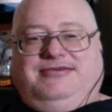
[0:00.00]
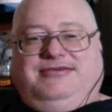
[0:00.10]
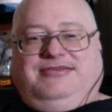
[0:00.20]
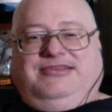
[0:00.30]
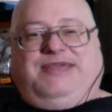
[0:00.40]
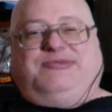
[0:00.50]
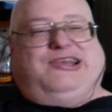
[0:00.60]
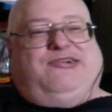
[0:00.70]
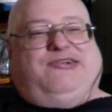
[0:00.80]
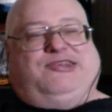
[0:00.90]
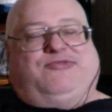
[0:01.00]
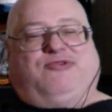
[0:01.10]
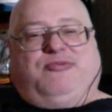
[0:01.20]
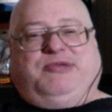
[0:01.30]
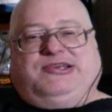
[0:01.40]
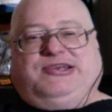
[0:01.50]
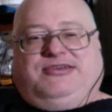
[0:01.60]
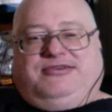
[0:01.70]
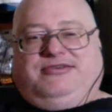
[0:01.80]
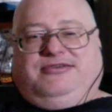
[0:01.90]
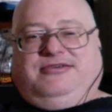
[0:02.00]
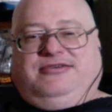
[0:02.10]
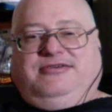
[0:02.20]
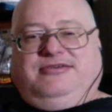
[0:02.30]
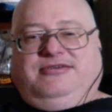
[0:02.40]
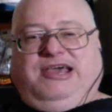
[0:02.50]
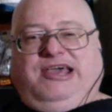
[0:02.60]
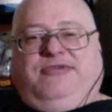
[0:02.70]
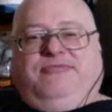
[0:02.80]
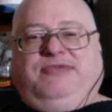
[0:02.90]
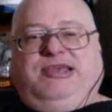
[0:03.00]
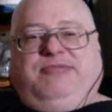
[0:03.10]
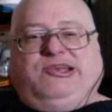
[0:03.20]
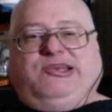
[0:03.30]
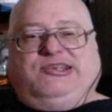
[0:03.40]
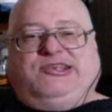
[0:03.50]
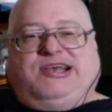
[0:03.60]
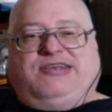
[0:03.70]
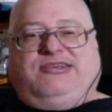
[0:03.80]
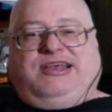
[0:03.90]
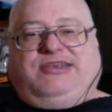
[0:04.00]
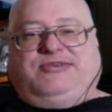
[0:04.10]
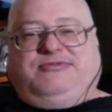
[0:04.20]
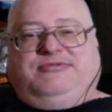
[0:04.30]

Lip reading: Look at him sitting there in his robe and shit. Hey, keep that shit a silent, yeah. Asshole.